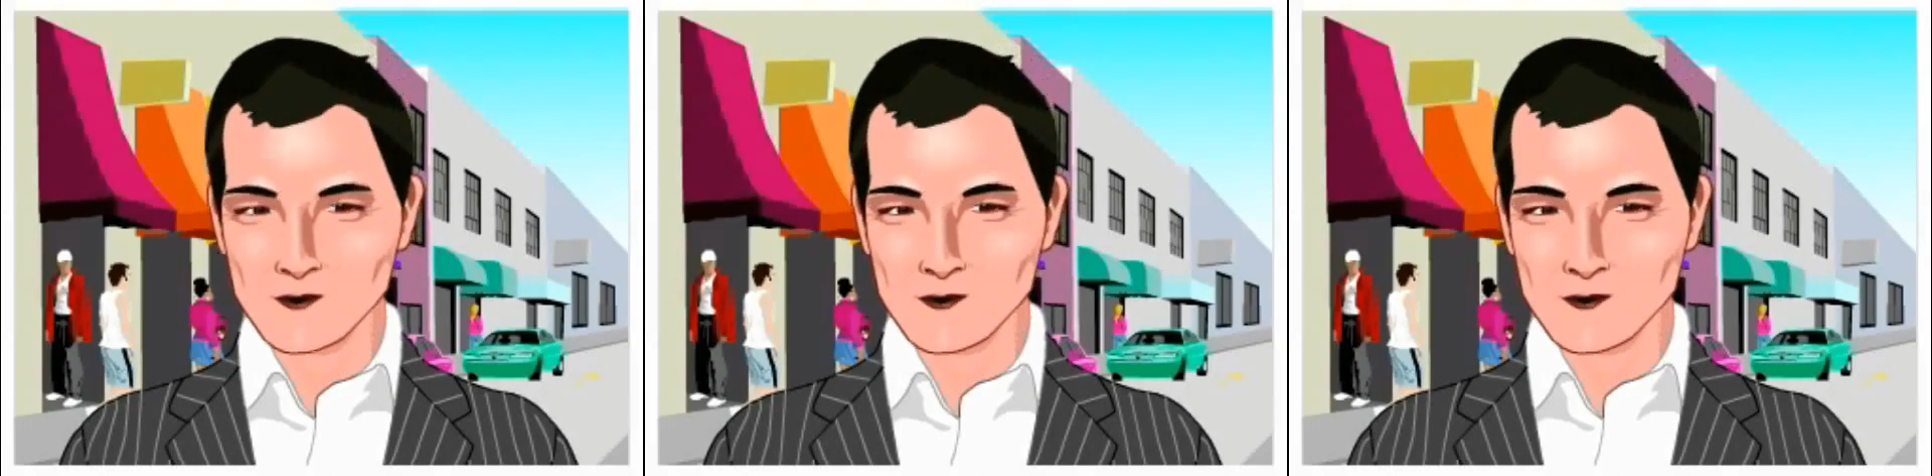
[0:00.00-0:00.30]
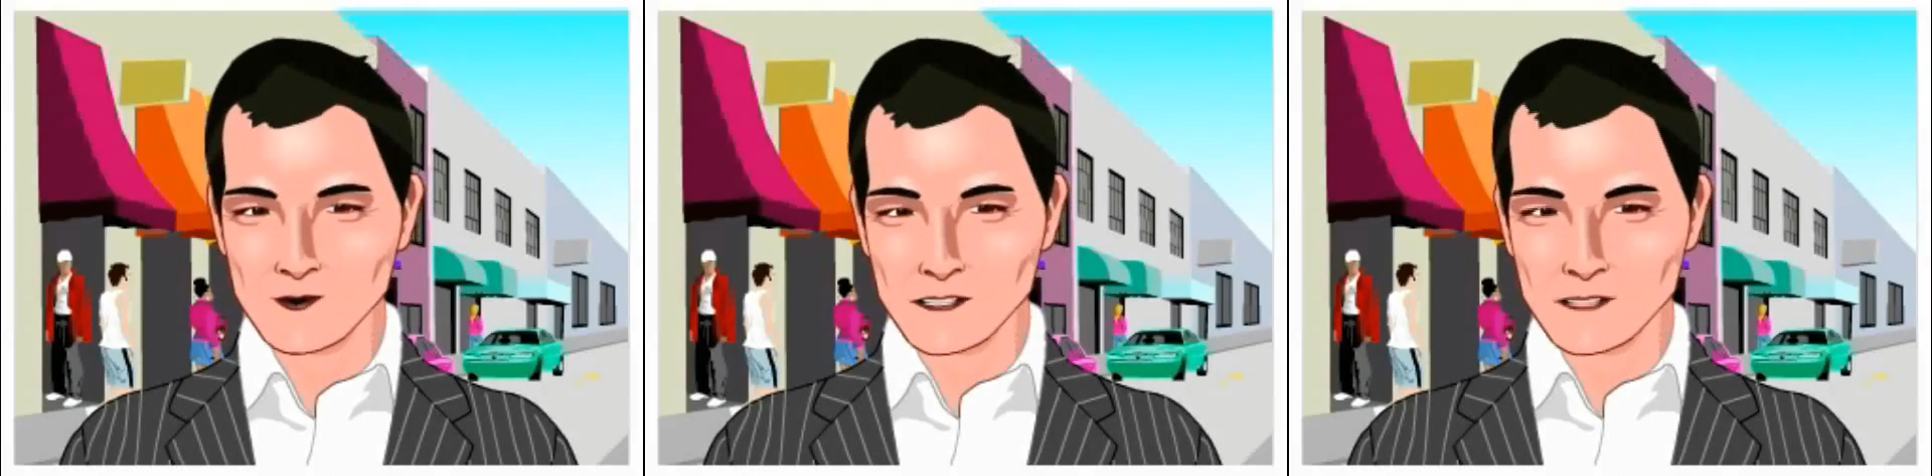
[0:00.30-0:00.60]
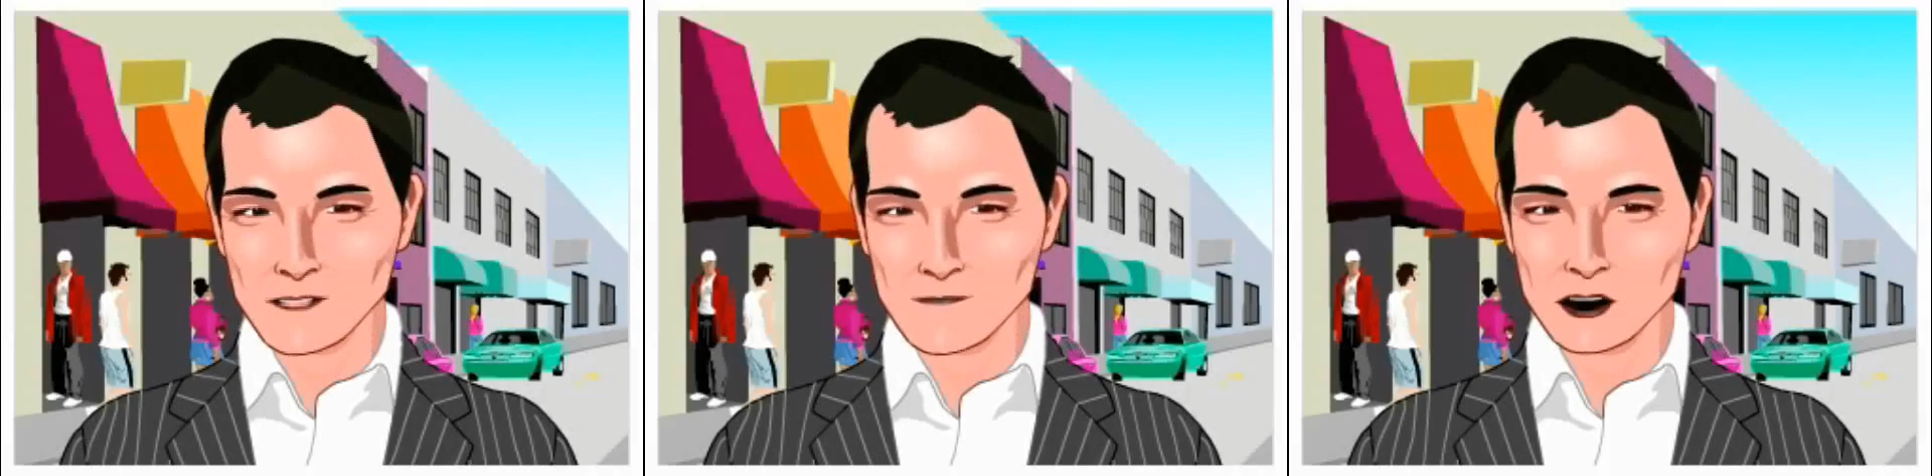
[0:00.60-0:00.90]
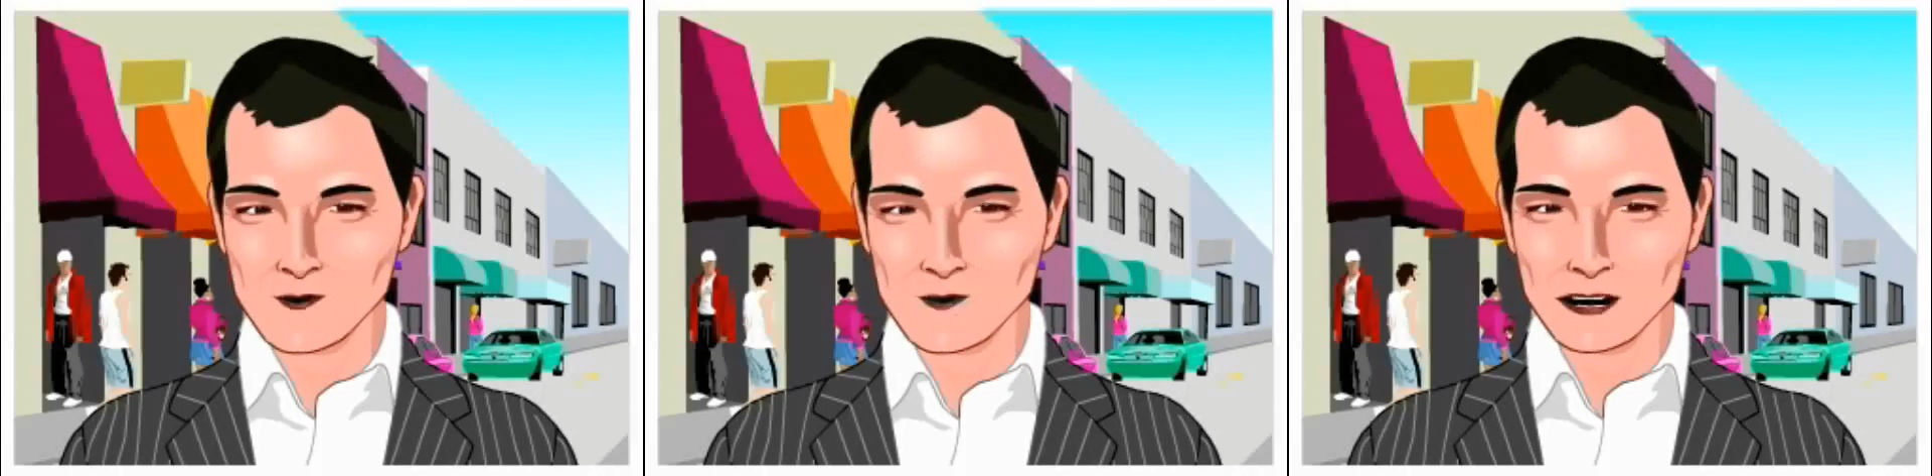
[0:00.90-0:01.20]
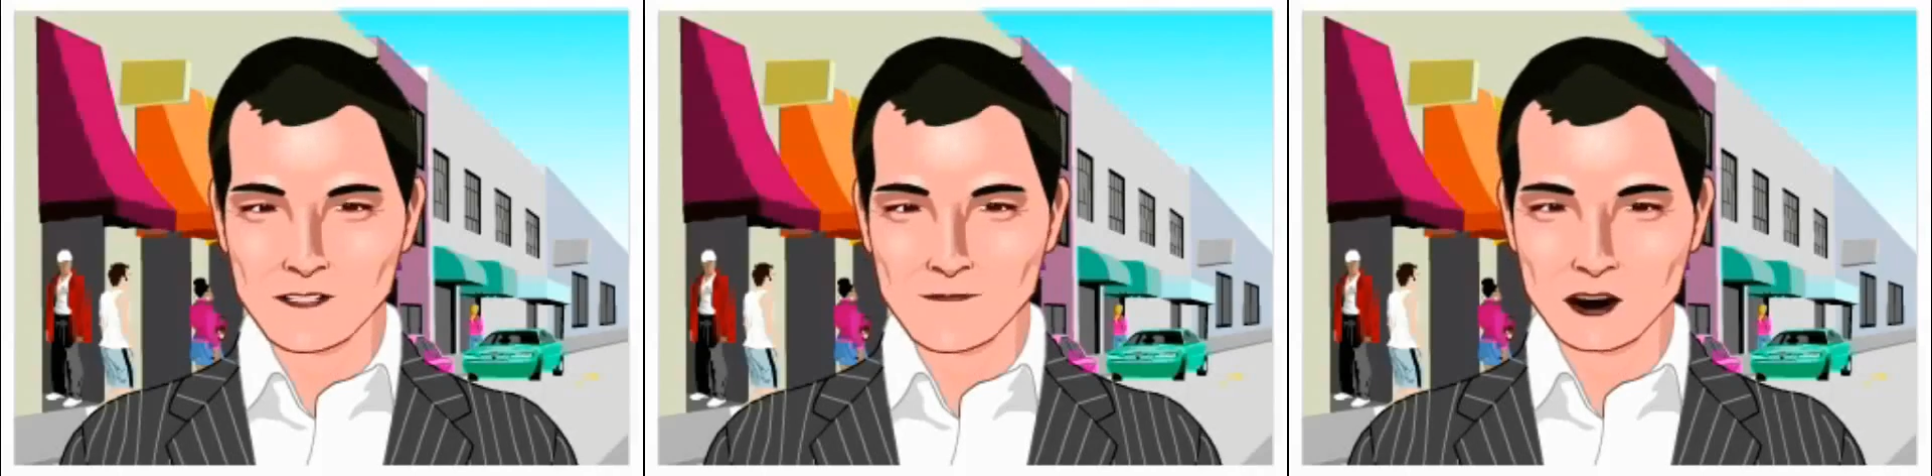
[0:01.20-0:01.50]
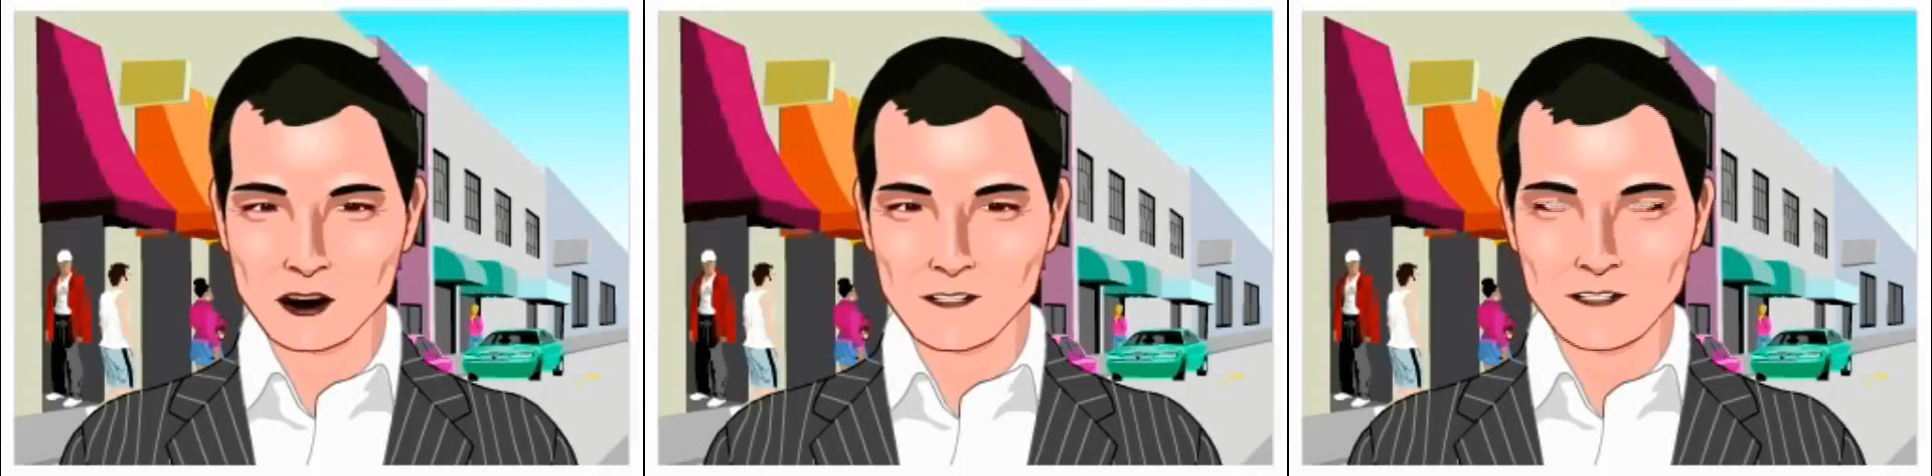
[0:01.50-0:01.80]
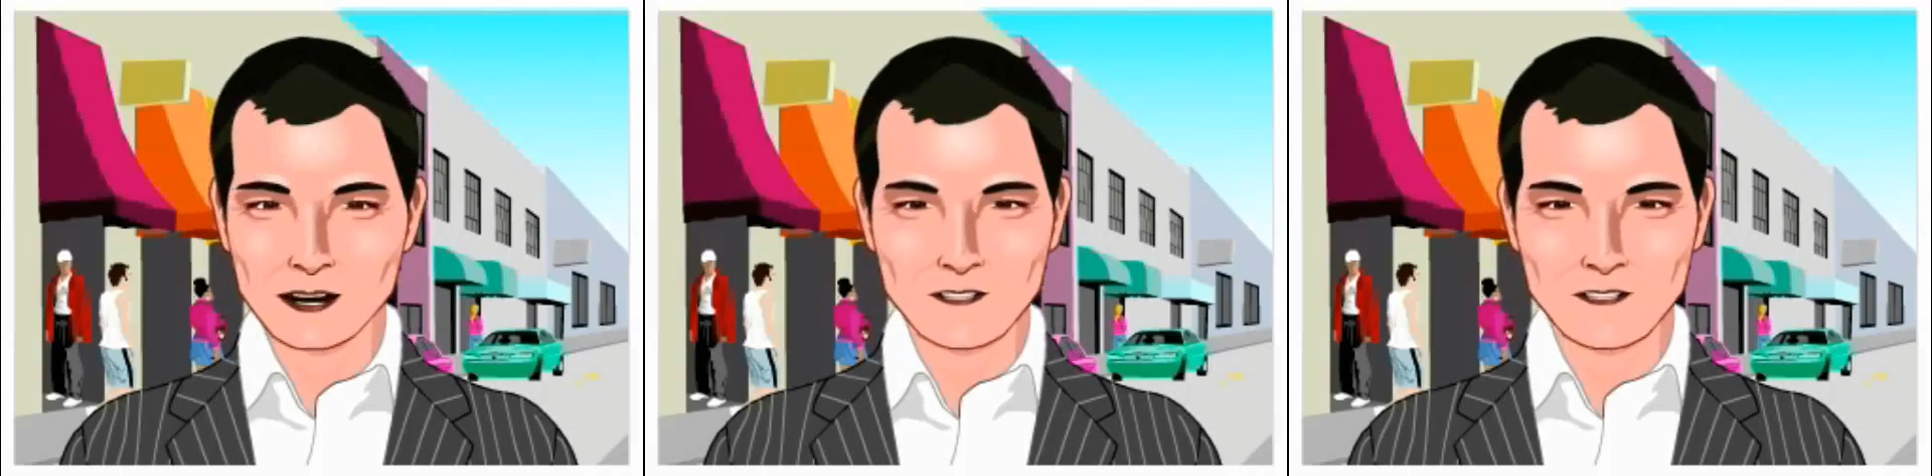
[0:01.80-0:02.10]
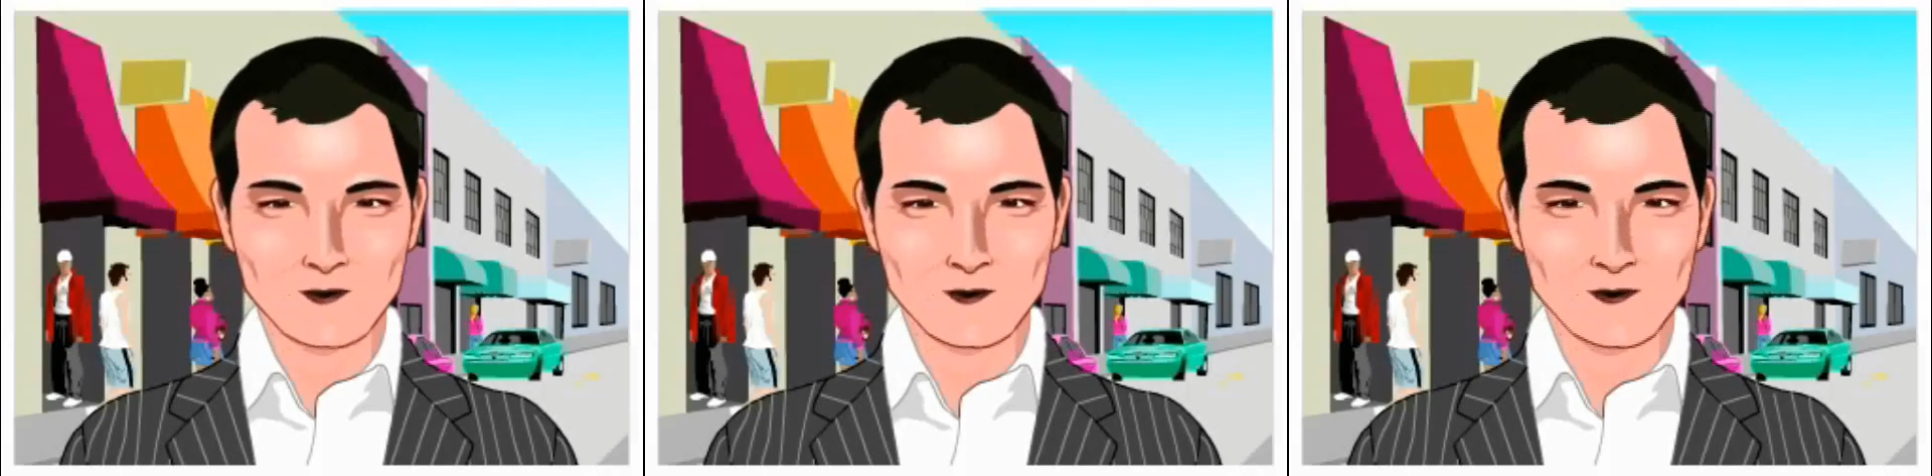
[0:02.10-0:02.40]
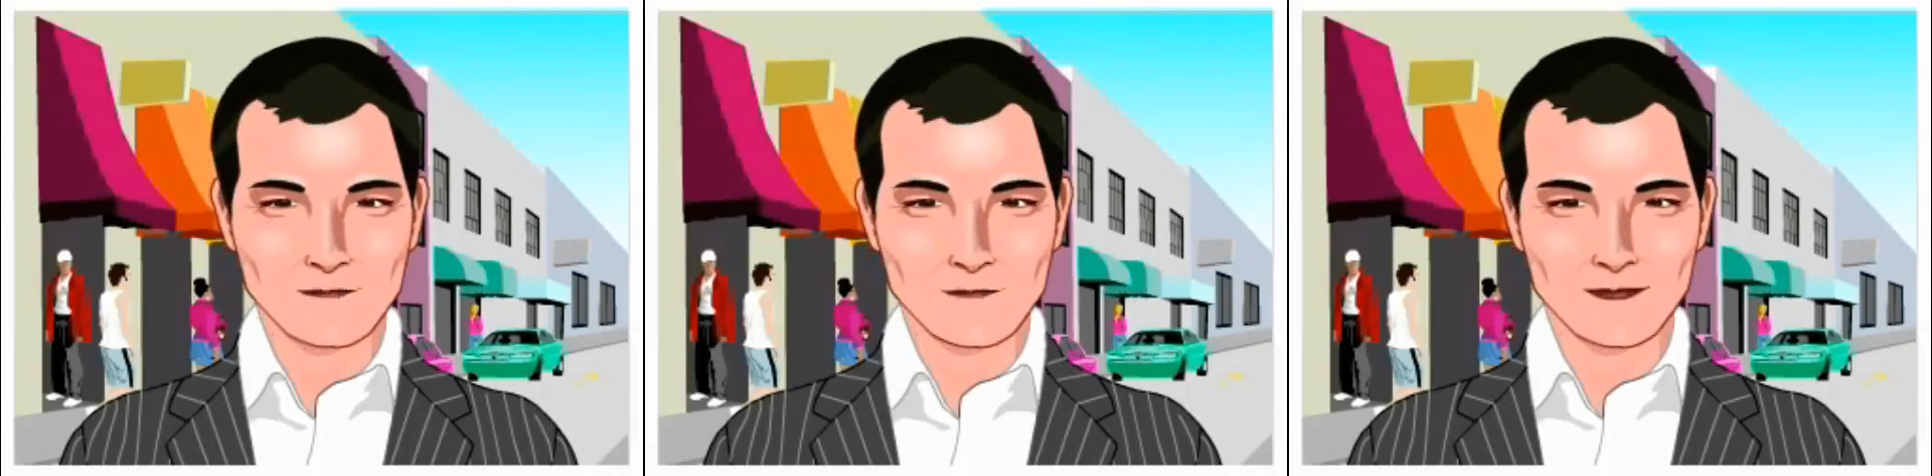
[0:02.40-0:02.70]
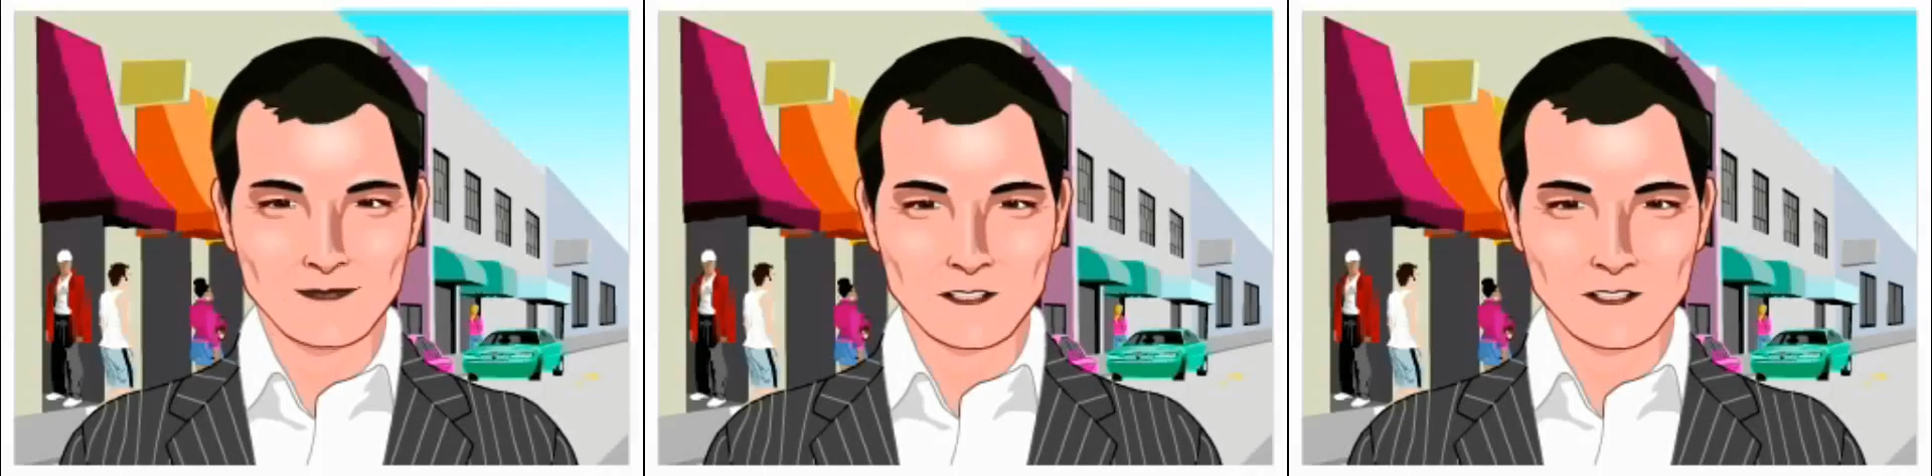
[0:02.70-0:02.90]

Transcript: Take note, this program is not a substitute